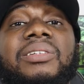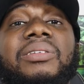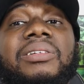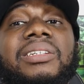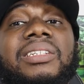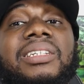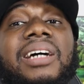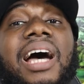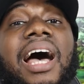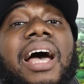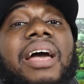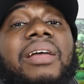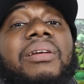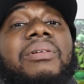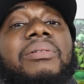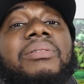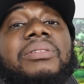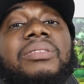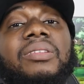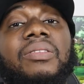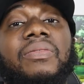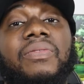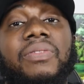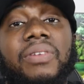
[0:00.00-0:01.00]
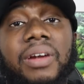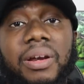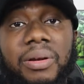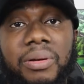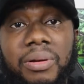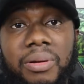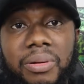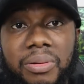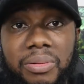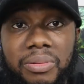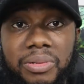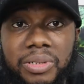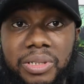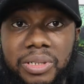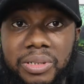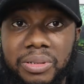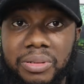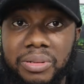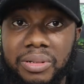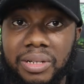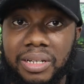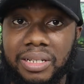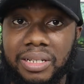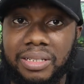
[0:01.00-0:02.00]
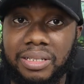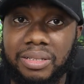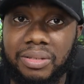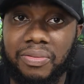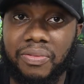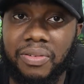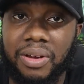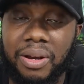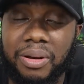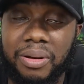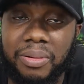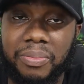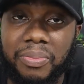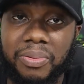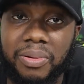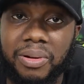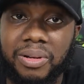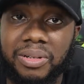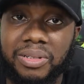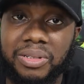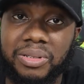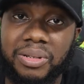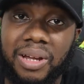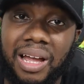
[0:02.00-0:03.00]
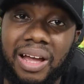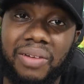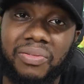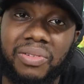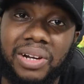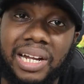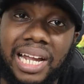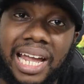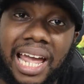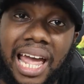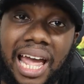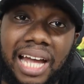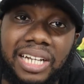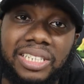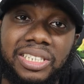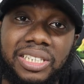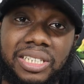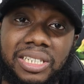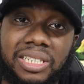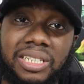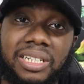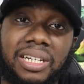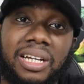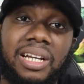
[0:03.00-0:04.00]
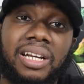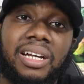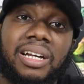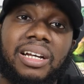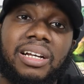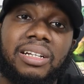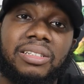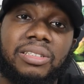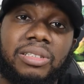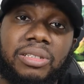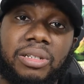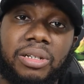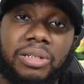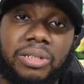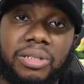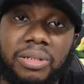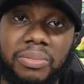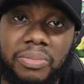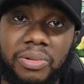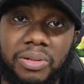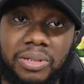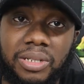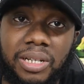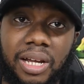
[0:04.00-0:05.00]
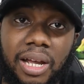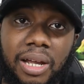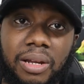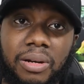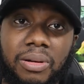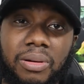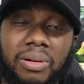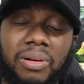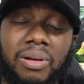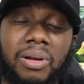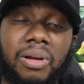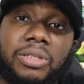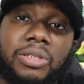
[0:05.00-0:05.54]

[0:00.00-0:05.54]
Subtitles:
Your title is very crucial. It's very important to have a catchy and searchable title.